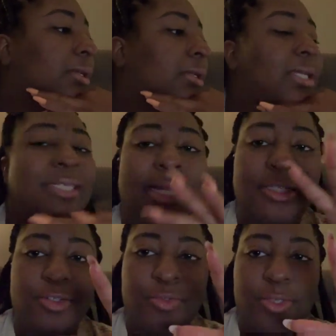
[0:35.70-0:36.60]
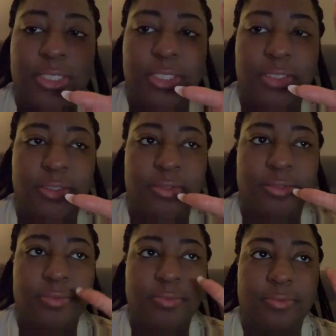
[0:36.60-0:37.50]
It's not due
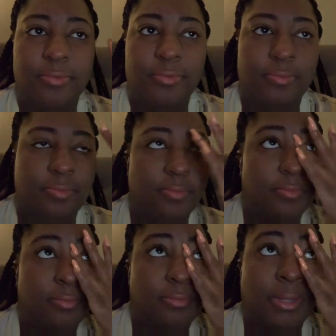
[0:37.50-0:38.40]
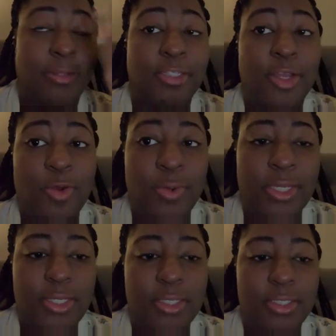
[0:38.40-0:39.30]
until about 2
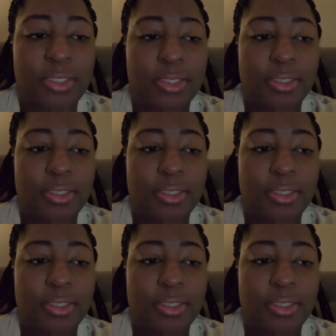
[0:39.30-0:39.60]
weeks.